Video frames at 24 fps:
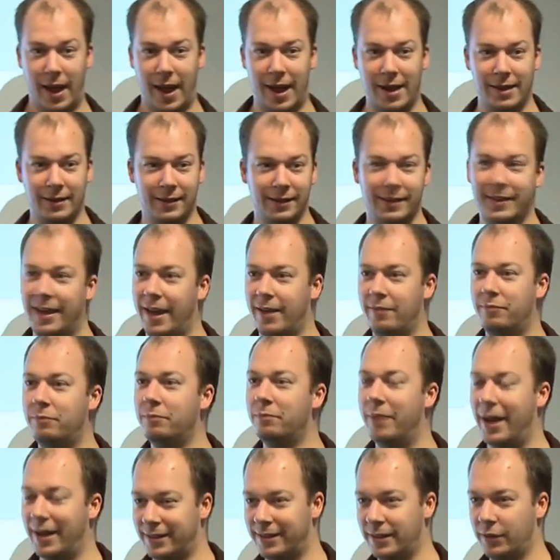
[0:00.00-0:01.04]
And it
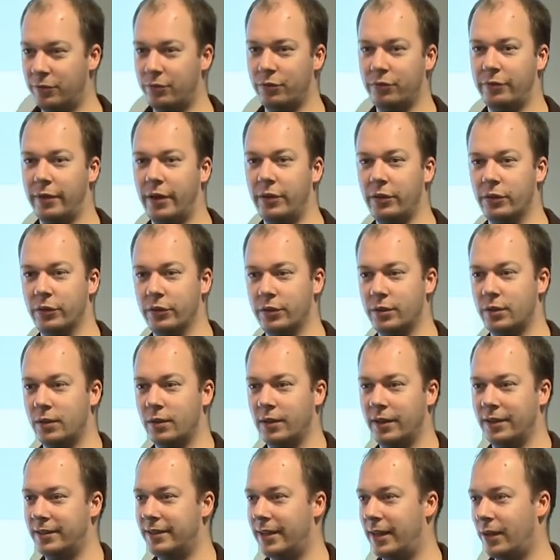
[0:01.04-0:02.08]
gave back different values
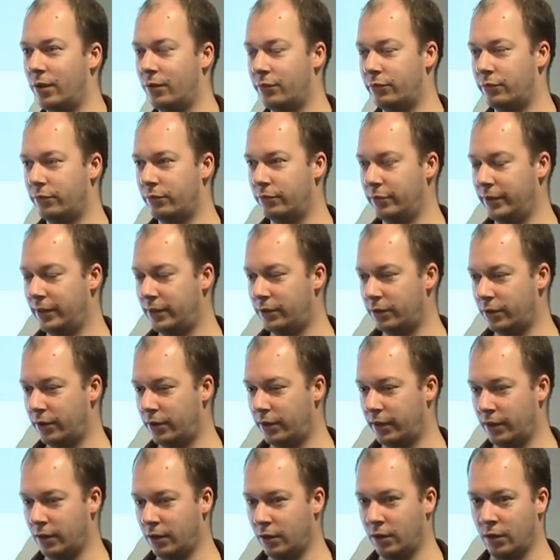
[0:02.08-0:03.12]
instead of
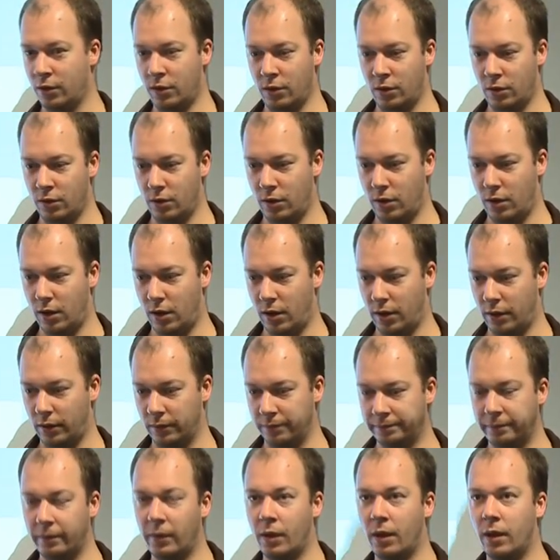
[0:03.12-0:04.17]
returning uh,
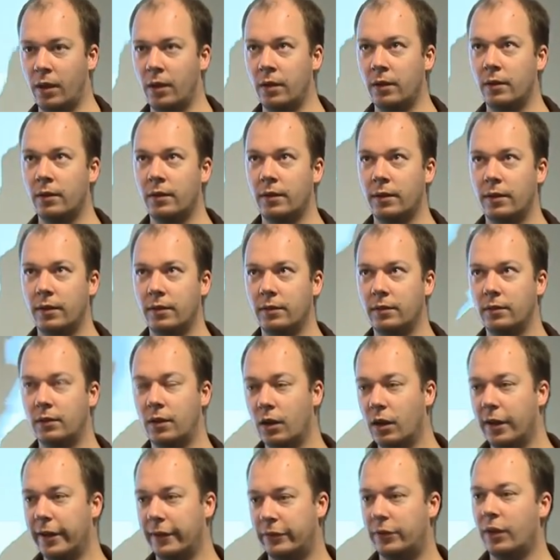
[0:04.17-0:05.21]

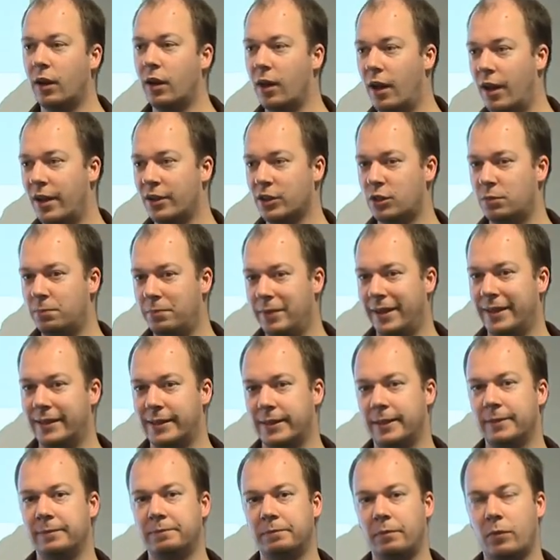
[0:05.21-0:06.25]
the, if the last bit
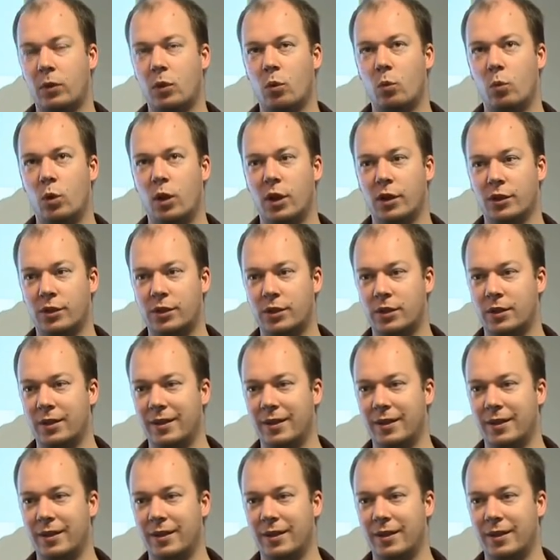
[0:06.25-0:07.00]
was